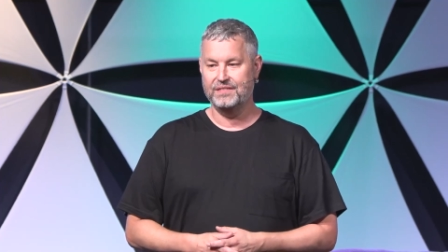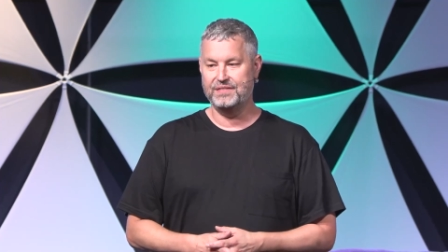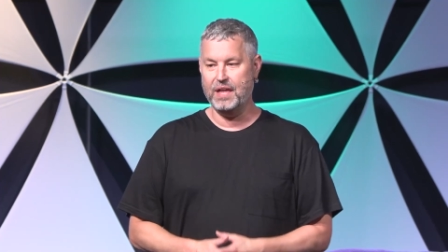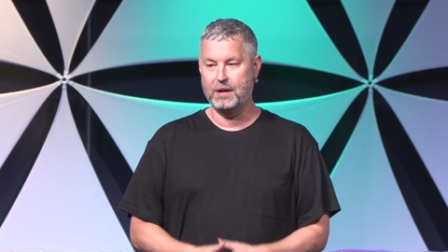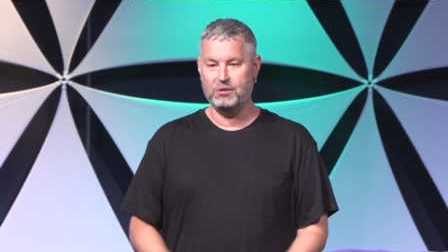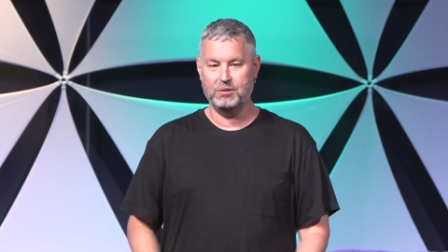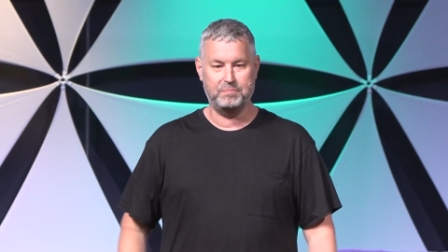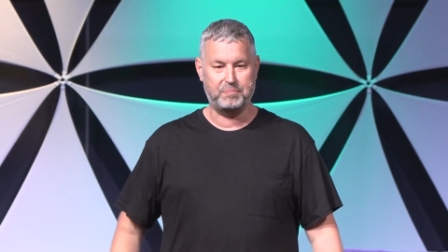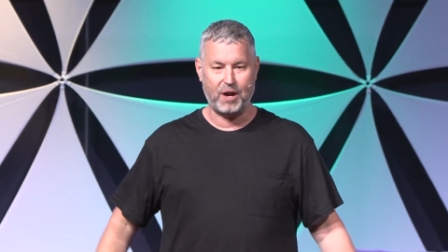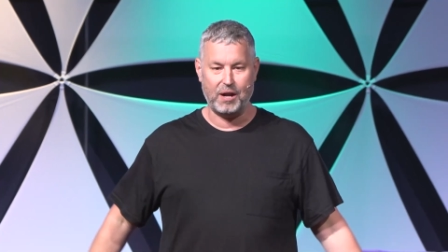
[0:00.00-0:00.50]

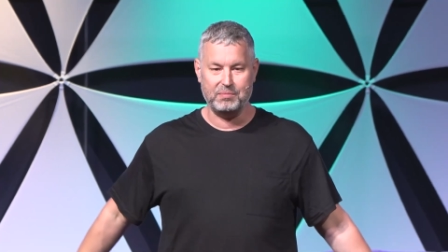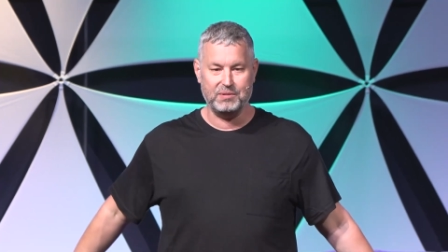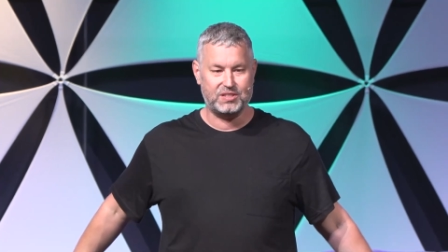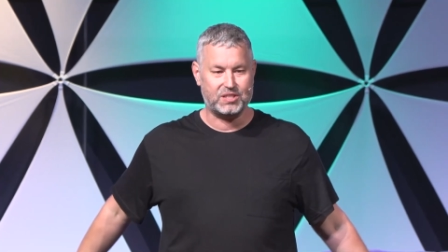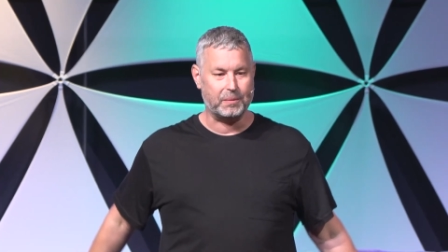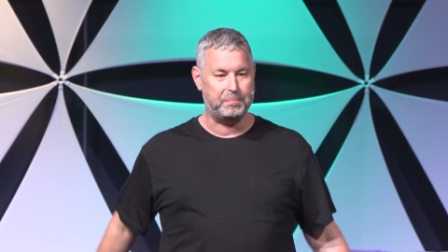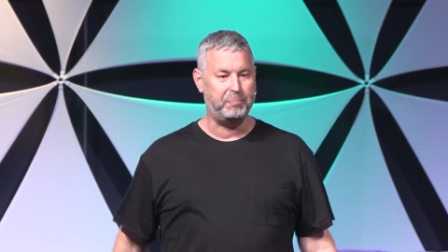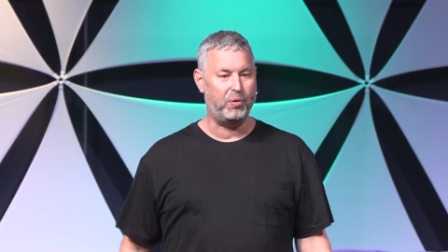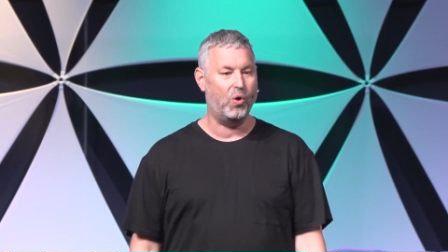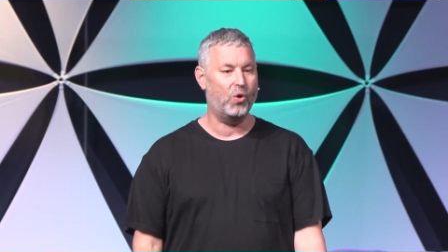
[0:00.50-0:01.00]
They would probably
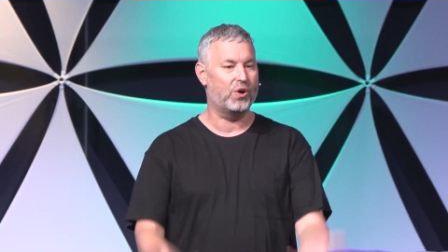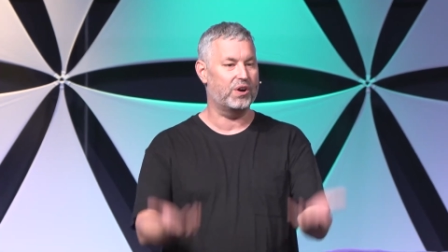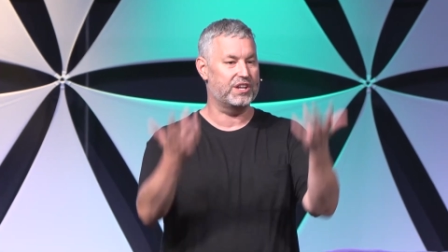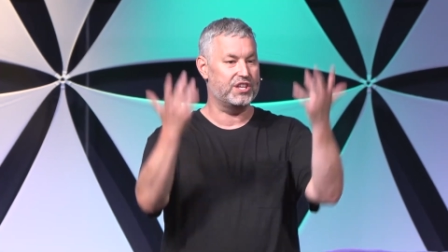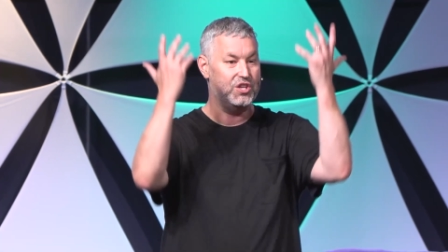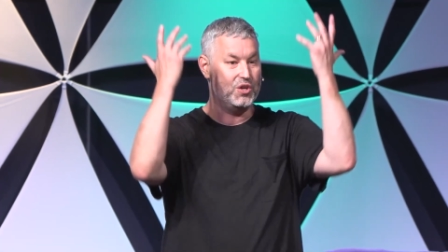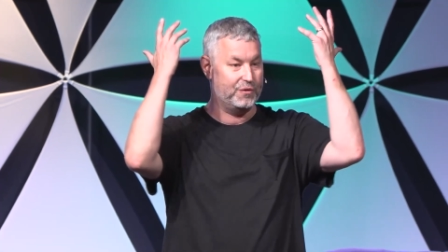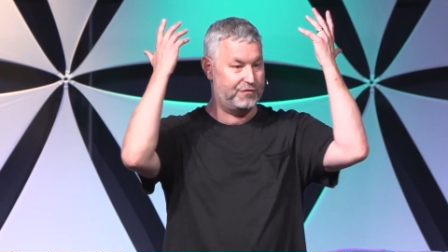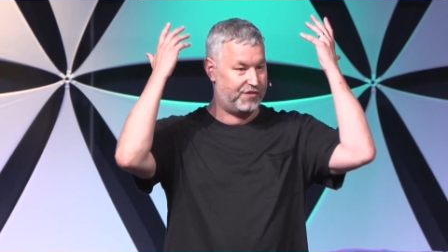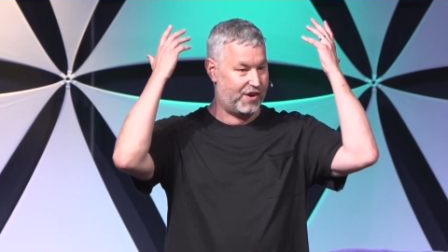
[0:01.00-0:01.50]

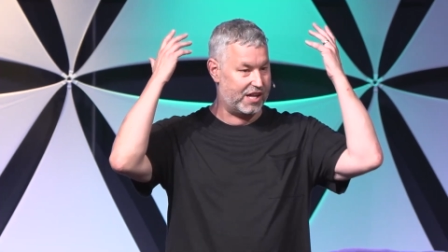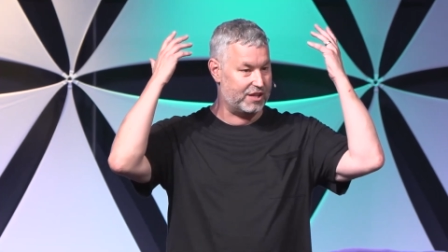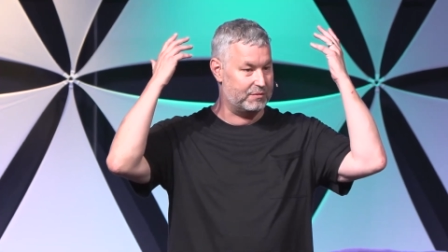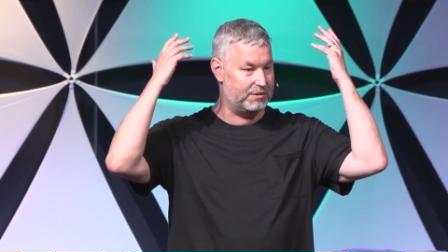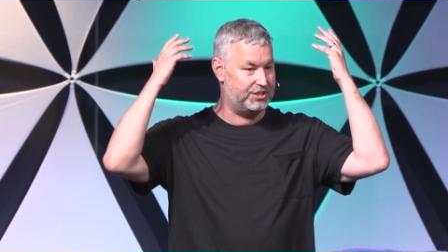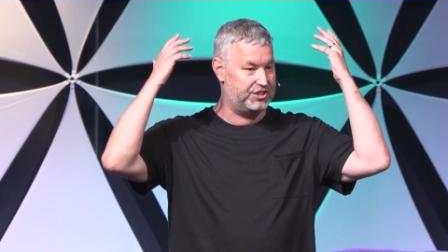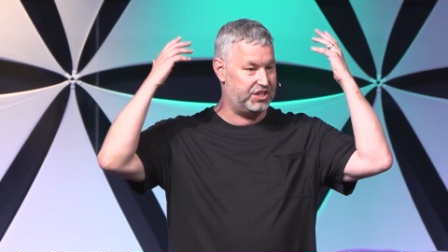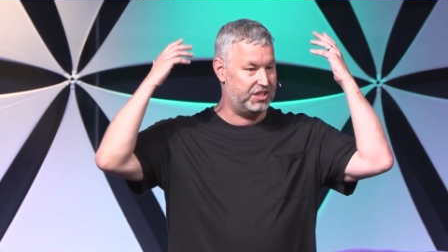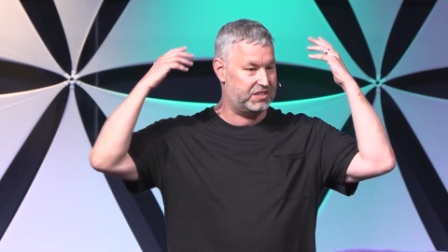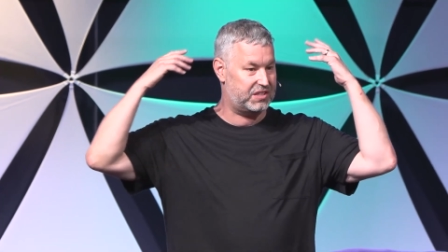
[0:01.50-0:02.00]
support you
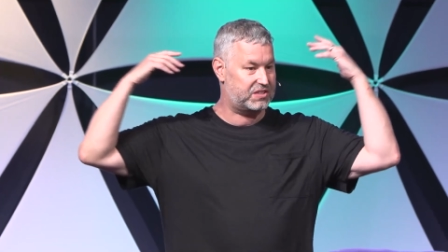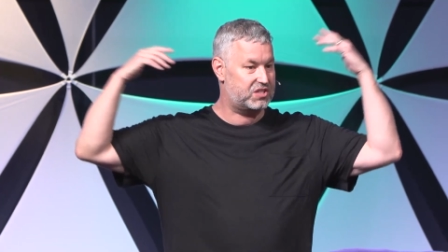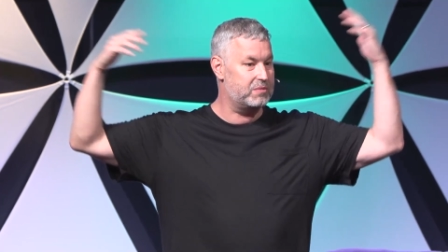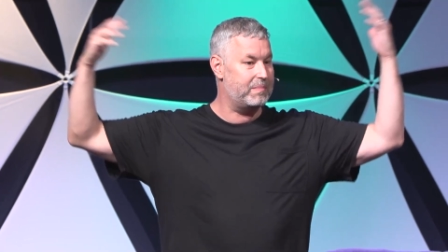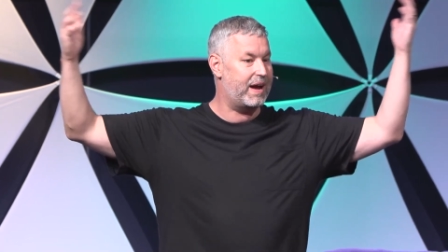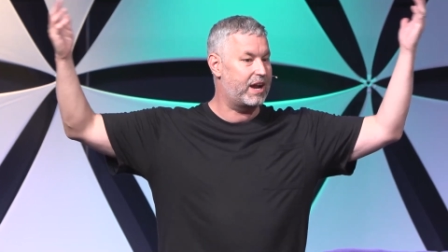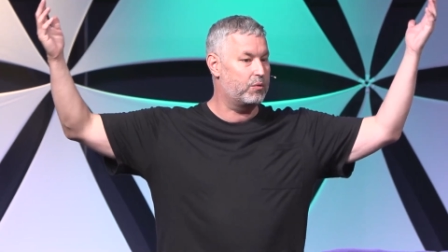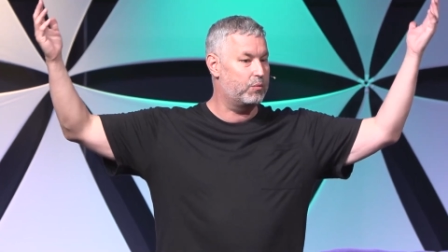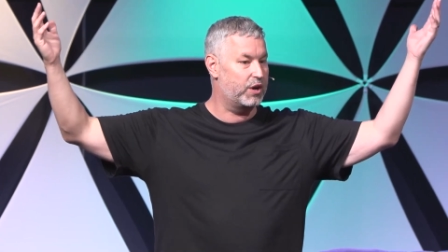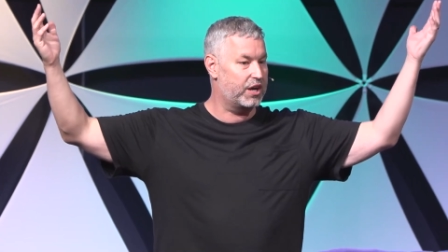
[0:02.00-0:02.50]
following Jesus
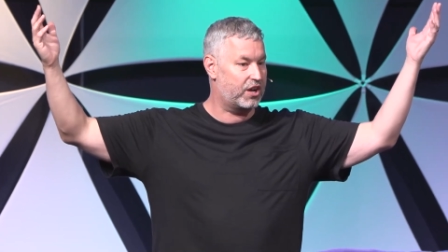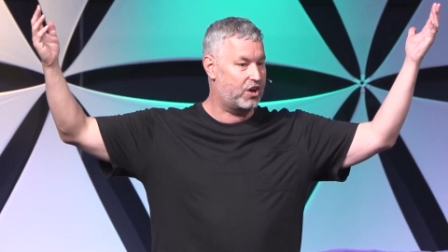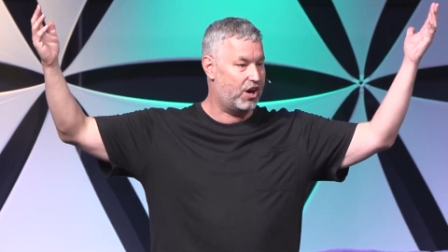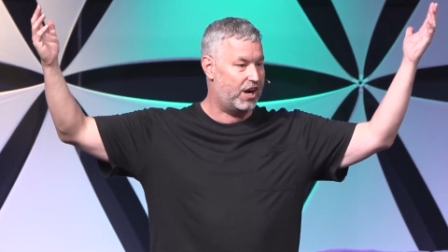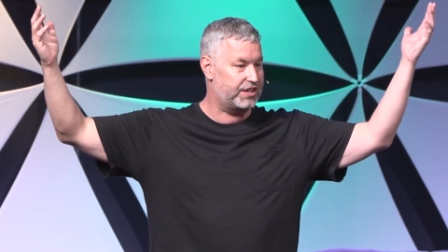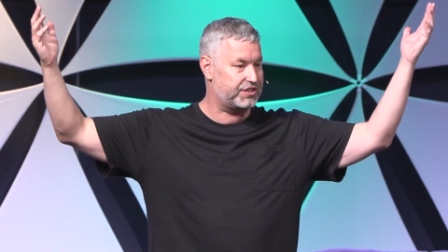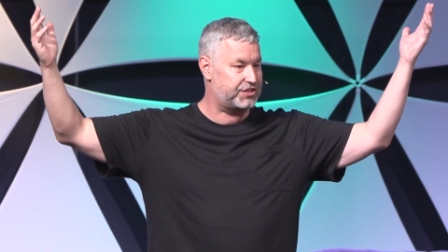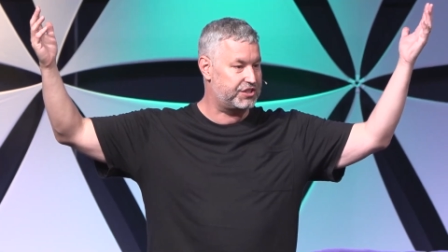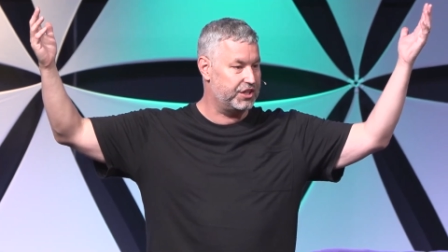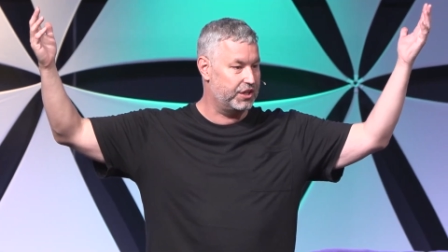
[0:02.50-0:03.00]
no matter what it
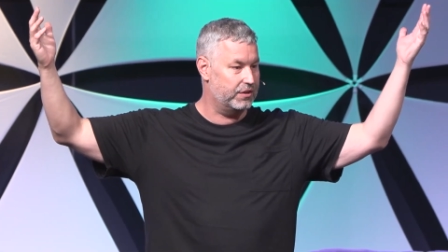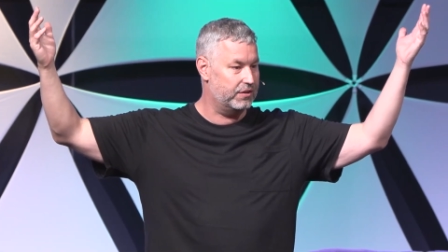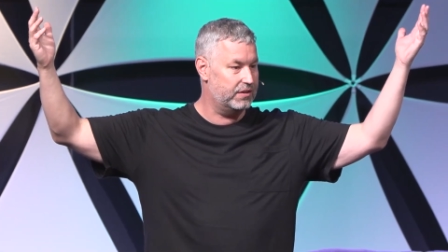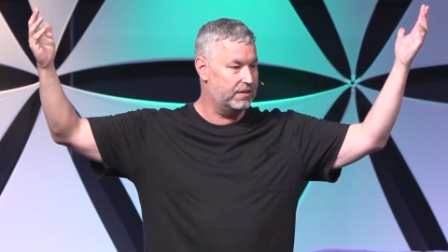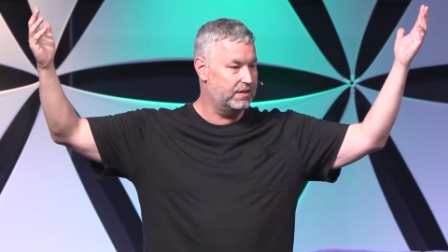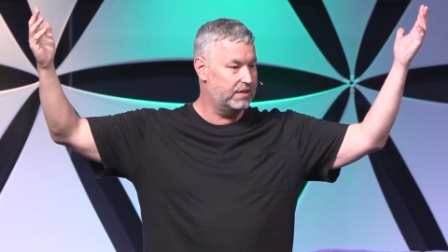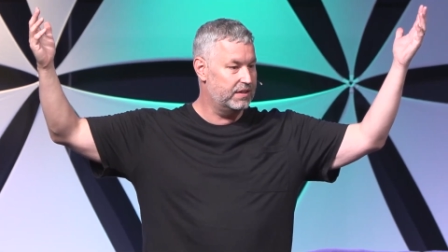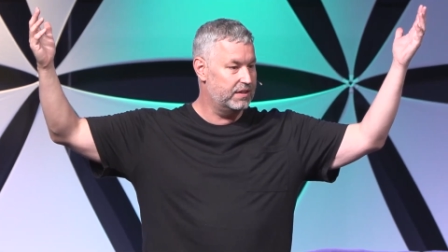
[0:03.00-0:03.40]
costs you,